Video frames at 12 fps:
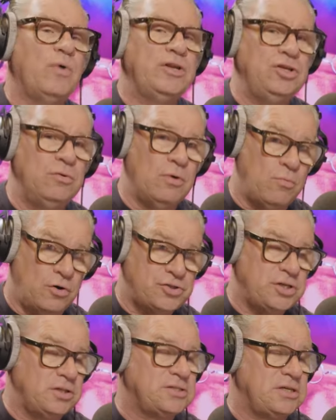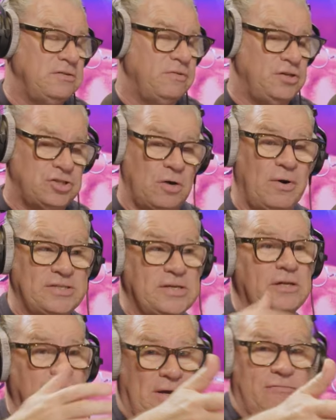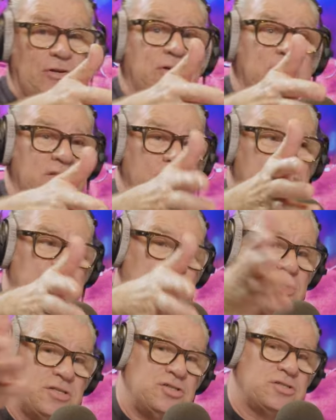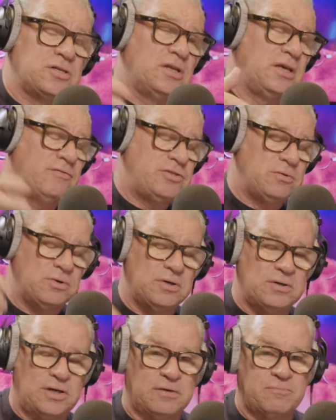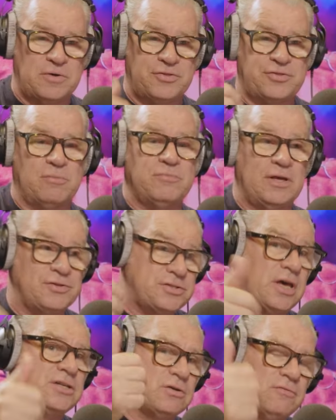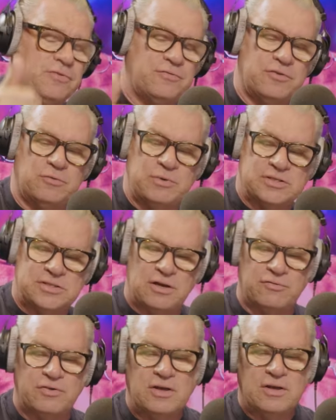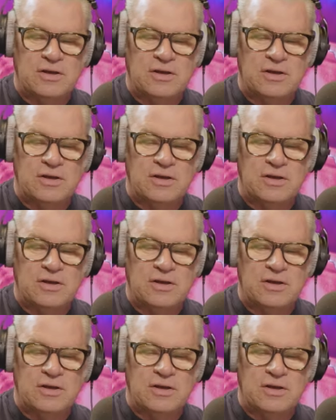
when you were watching the TV show, I said, look, have a look at this introduction, because it just kind of gives you a thumbnail sketch of the film itself.